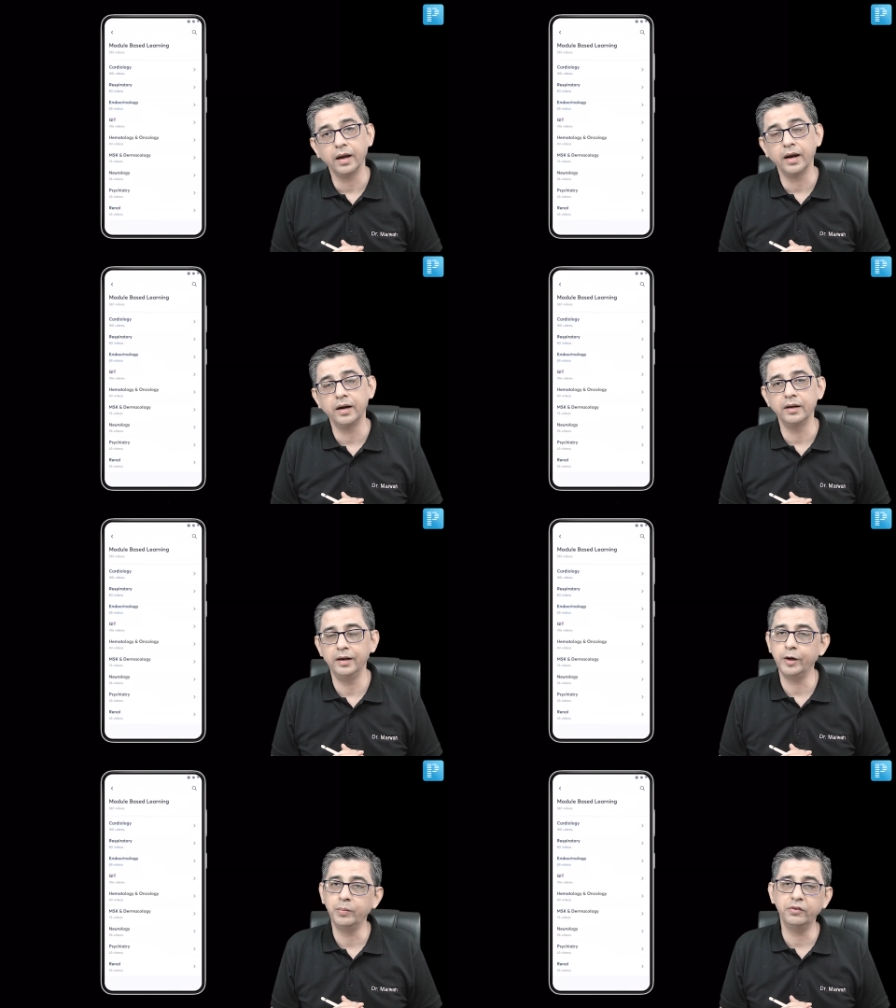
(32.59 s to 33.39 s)
and
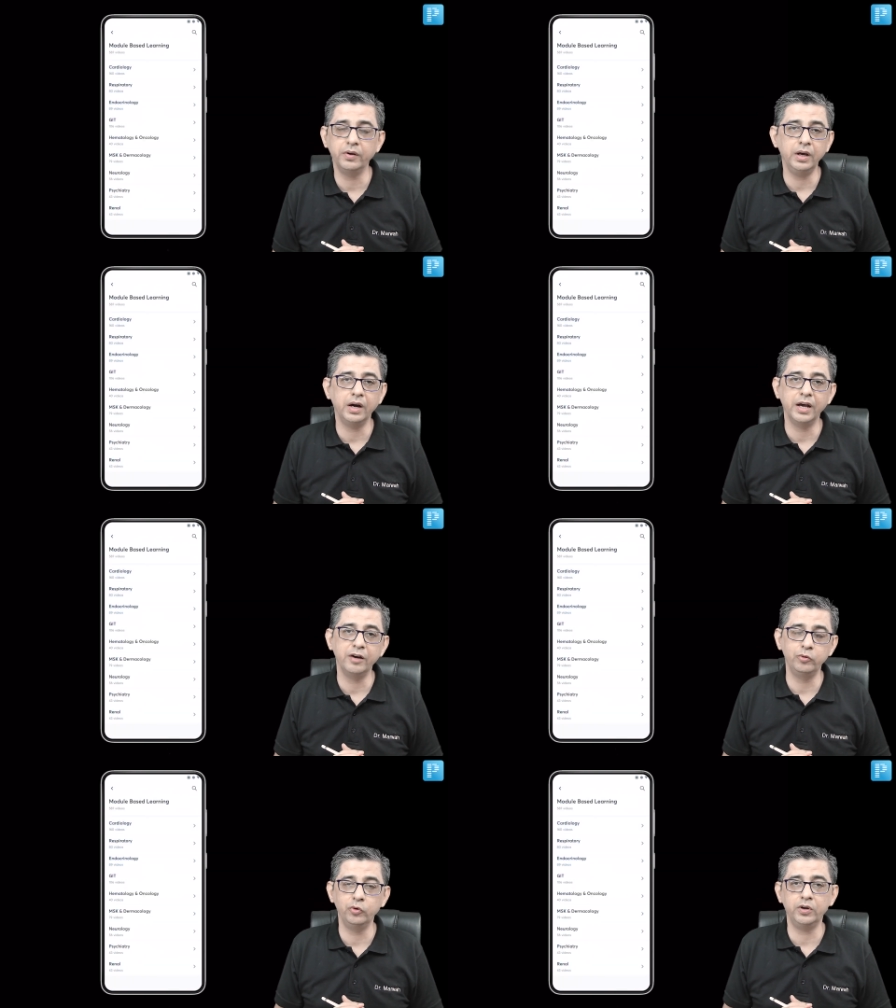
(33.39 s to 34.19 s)
let me say I
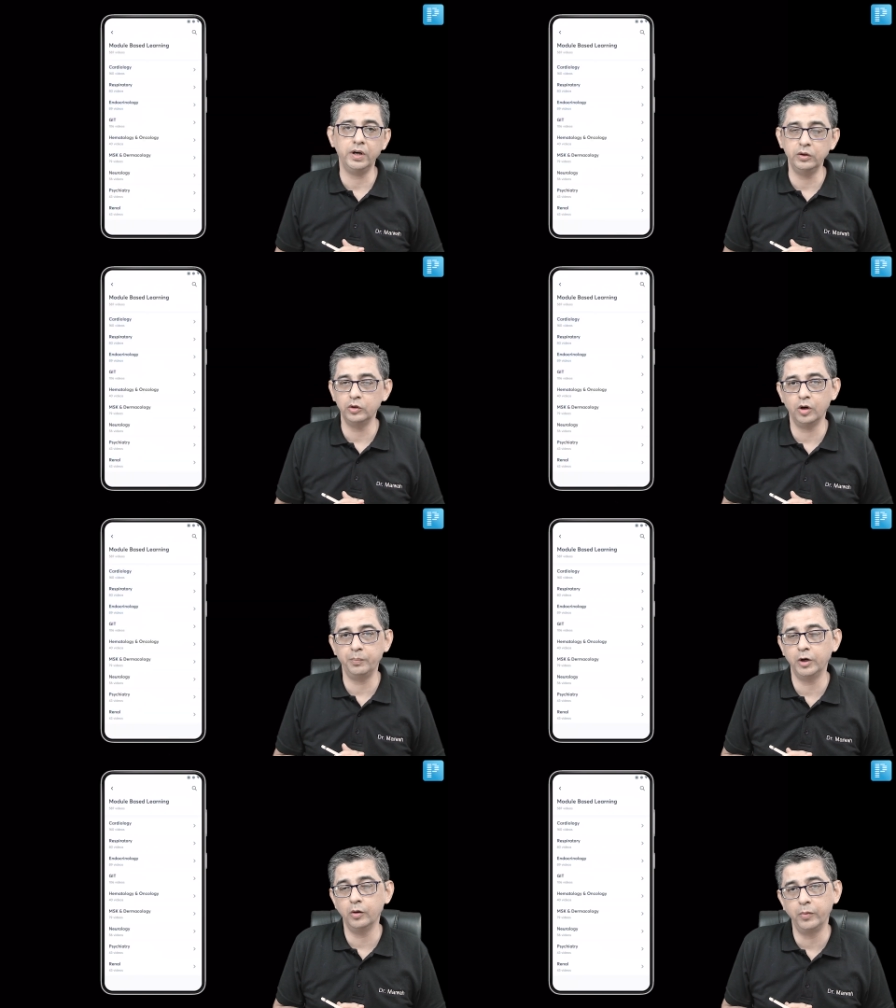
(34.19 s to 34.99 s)
have to study the
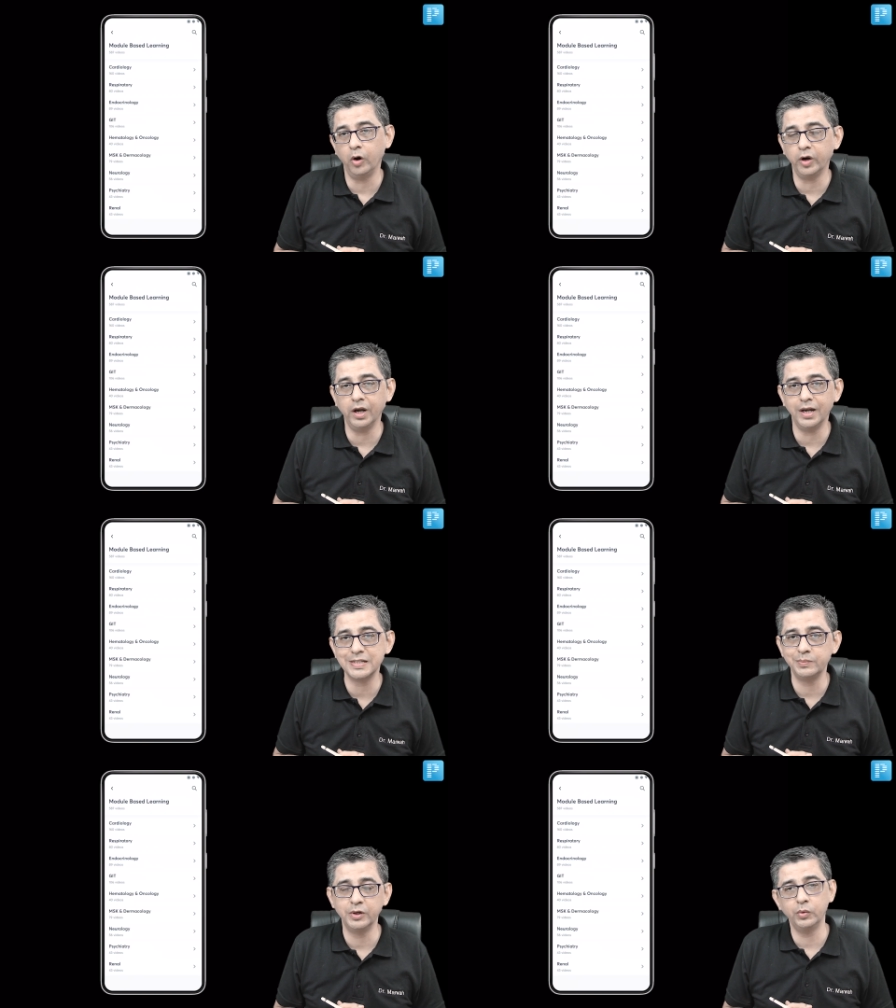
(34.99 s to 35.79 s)
topic of bronchial
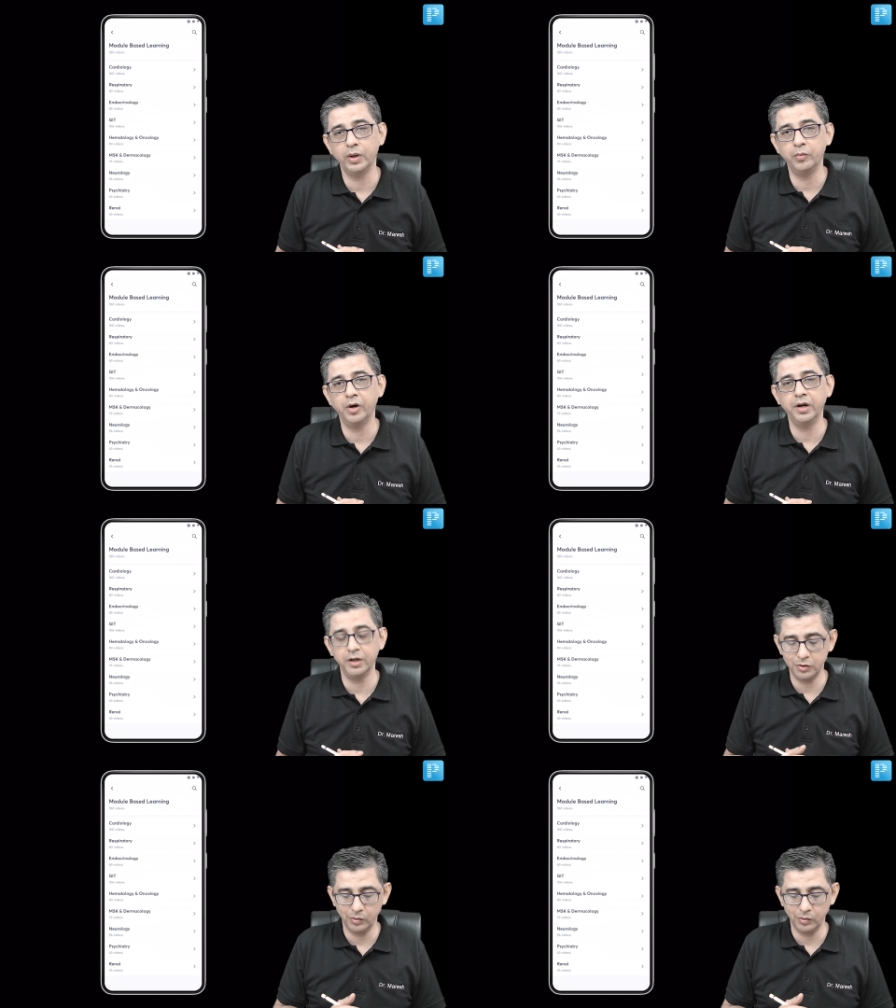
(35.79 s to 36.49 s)
asthma today morning.